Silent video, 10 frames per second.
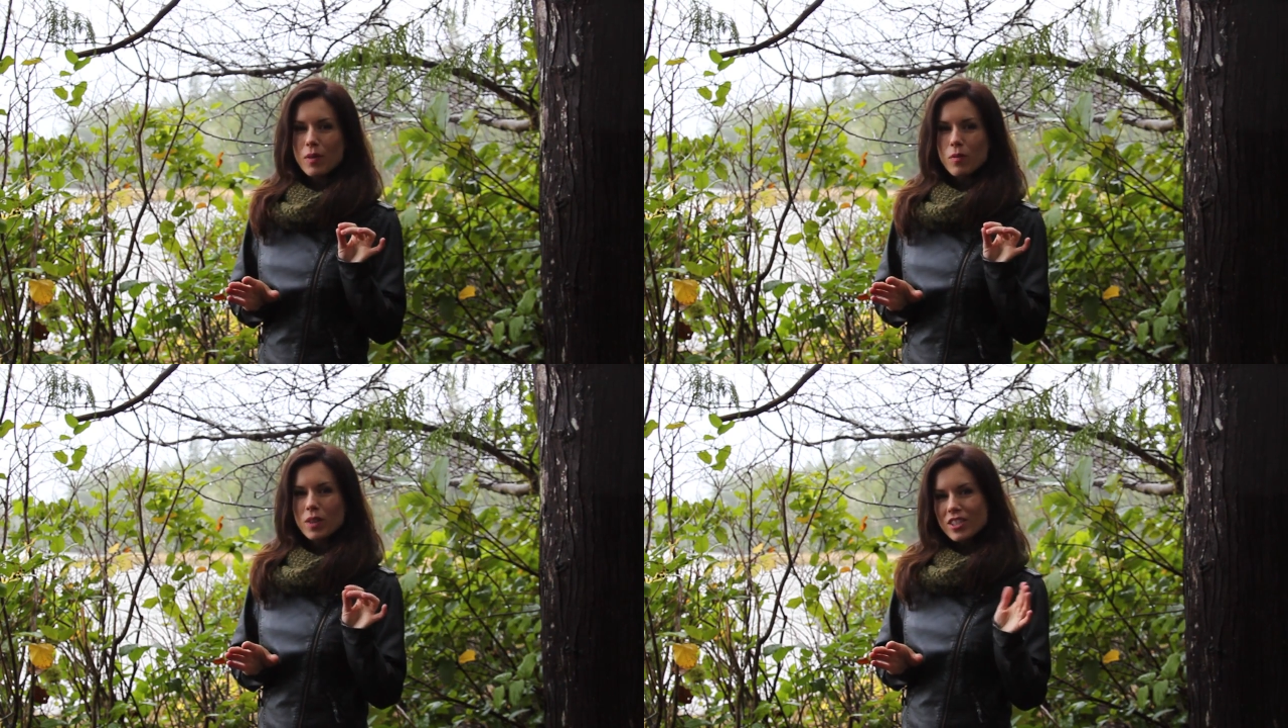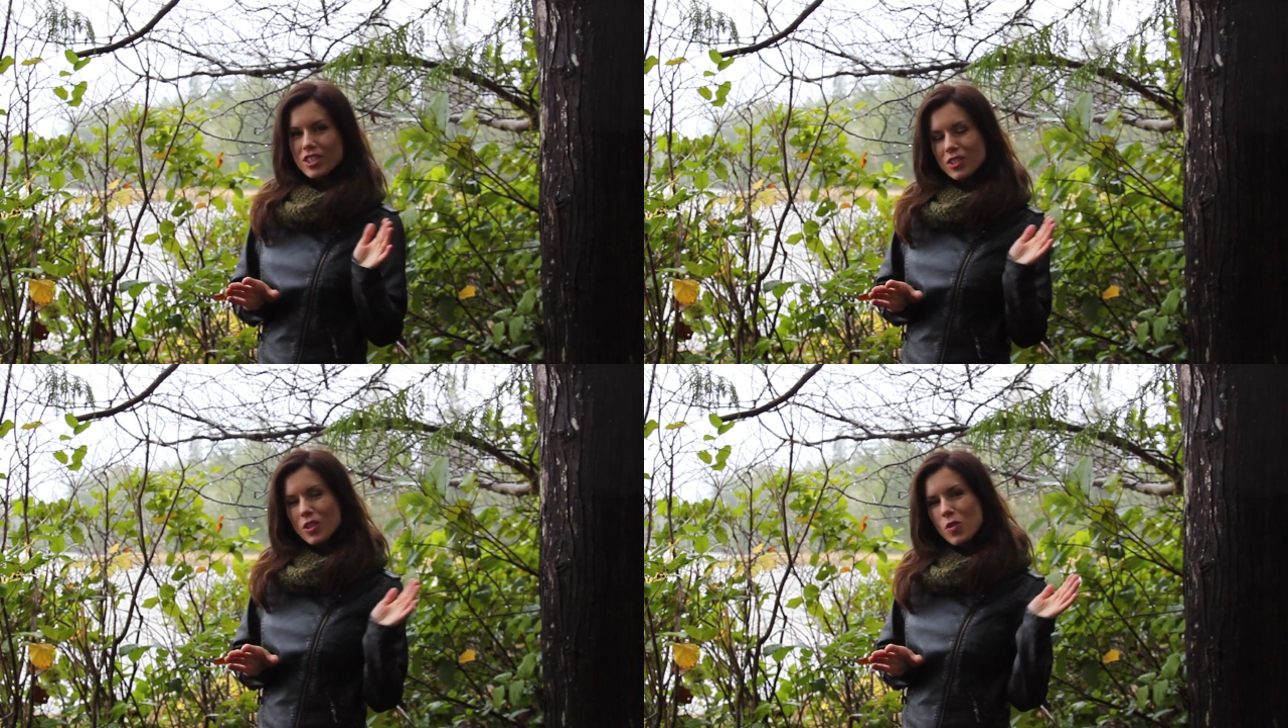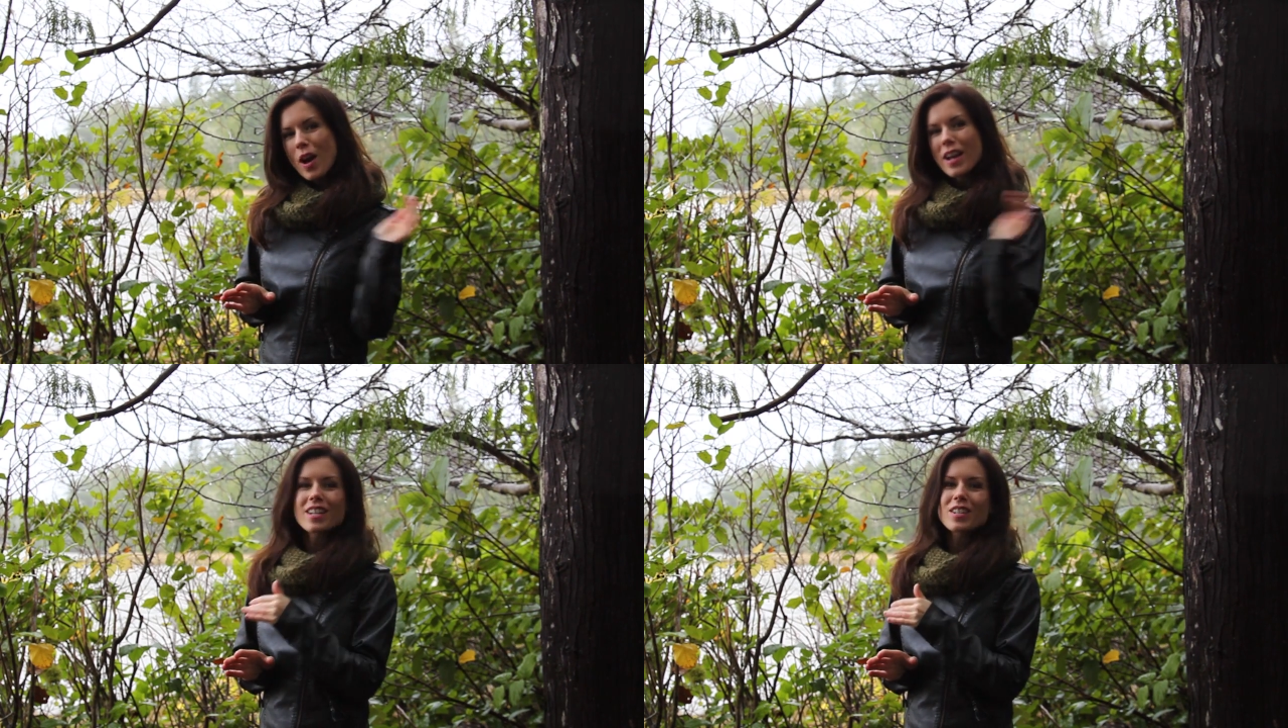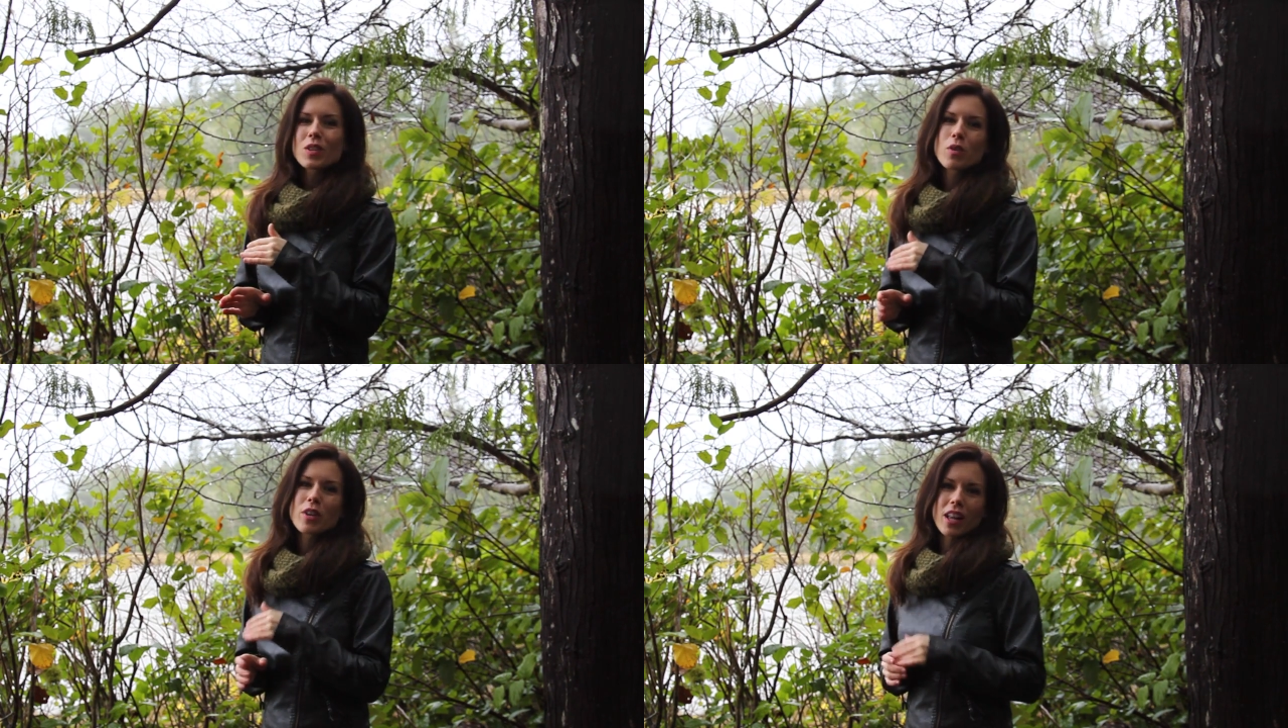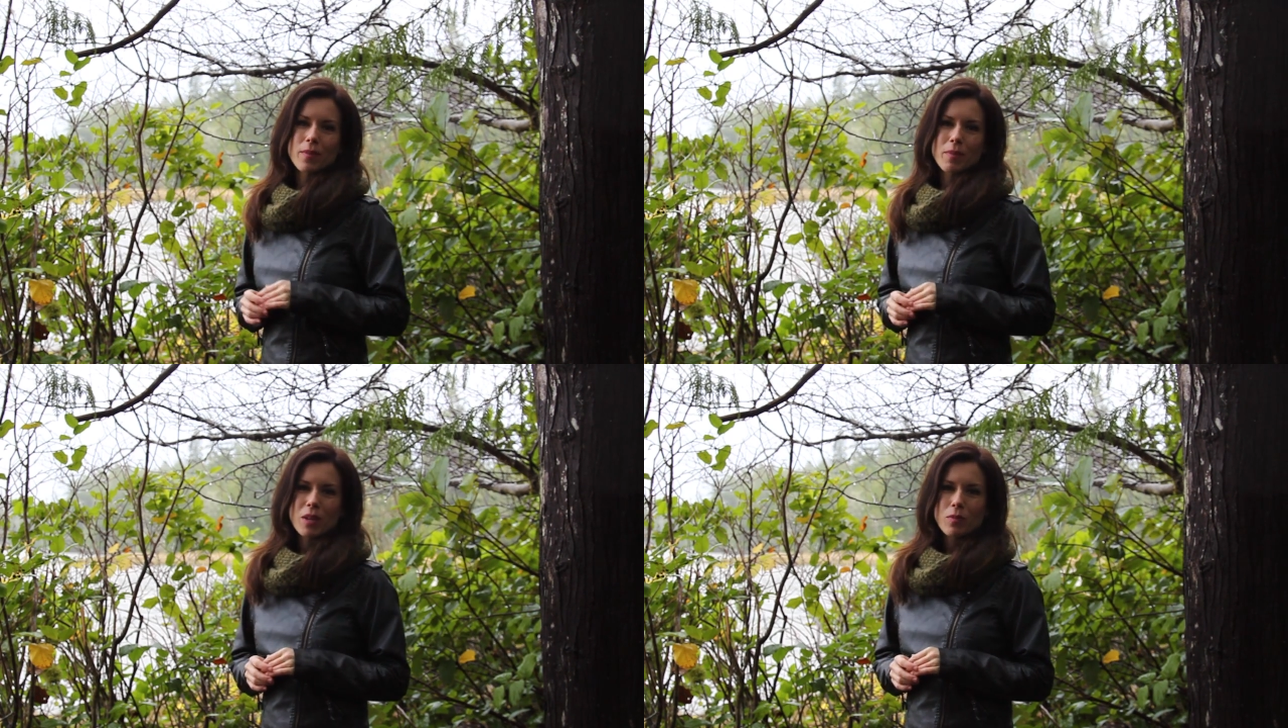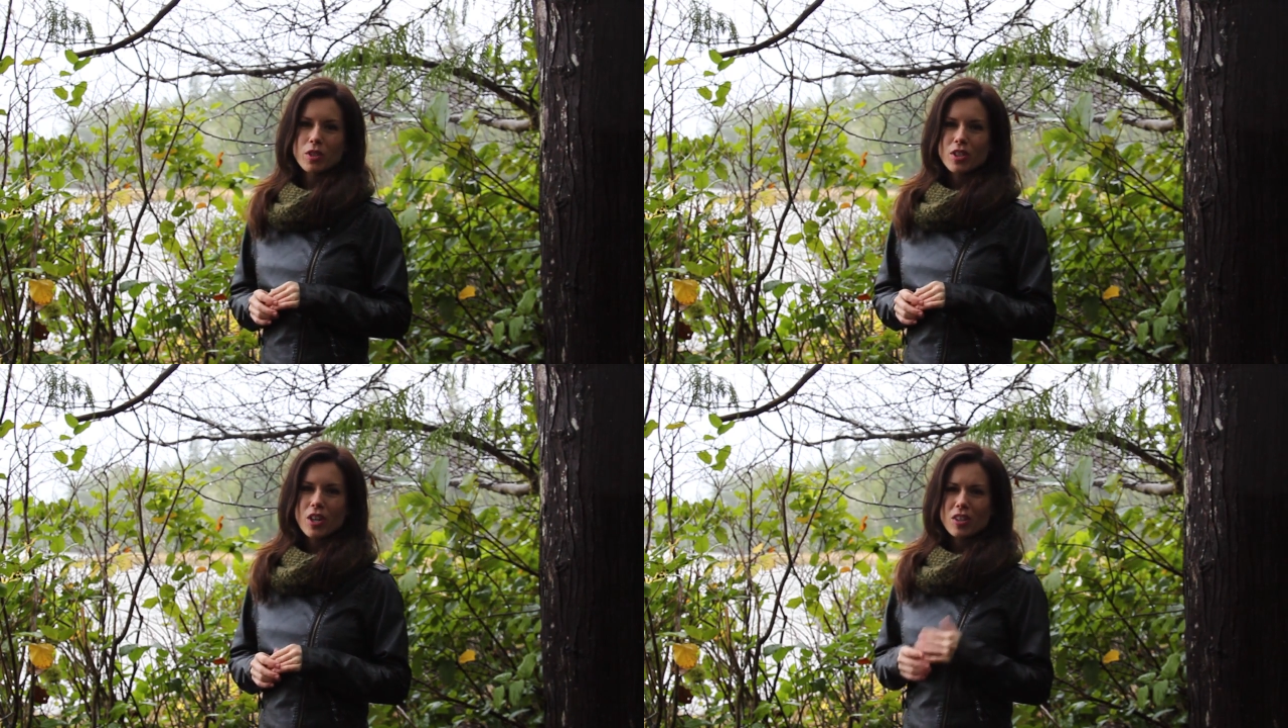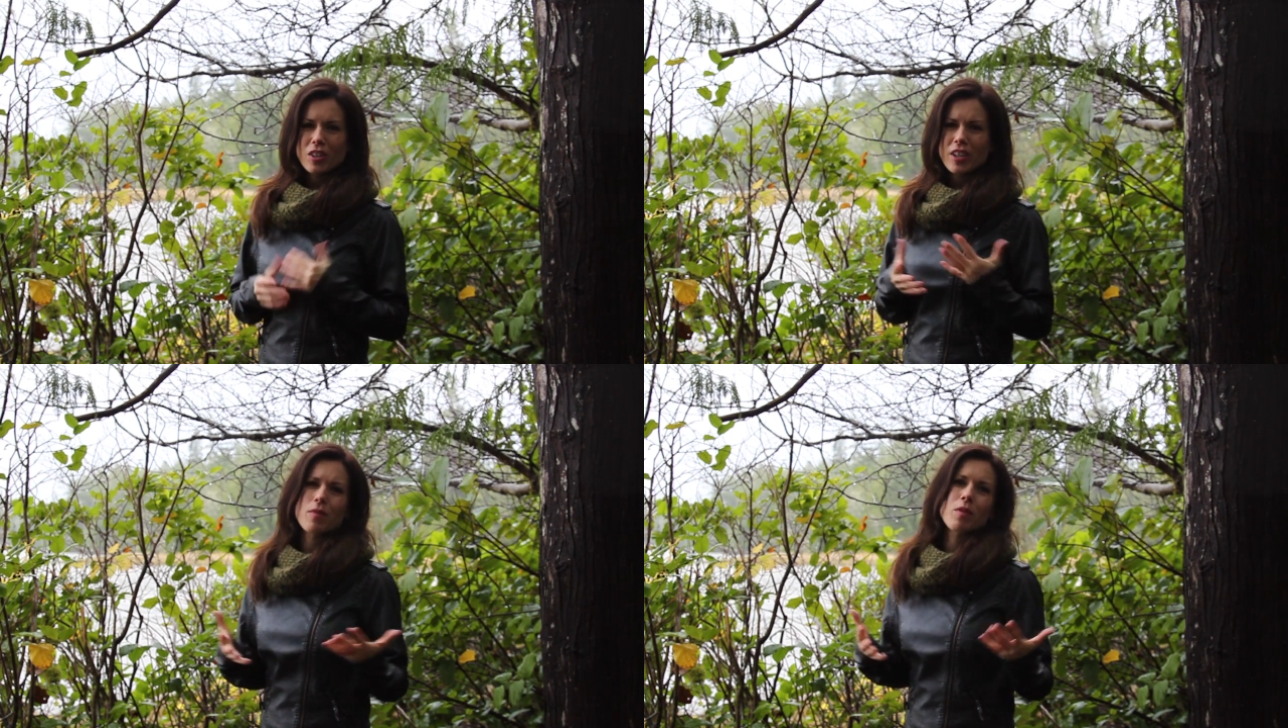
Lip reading: let's just go right into the wood element, and we'll start looking at what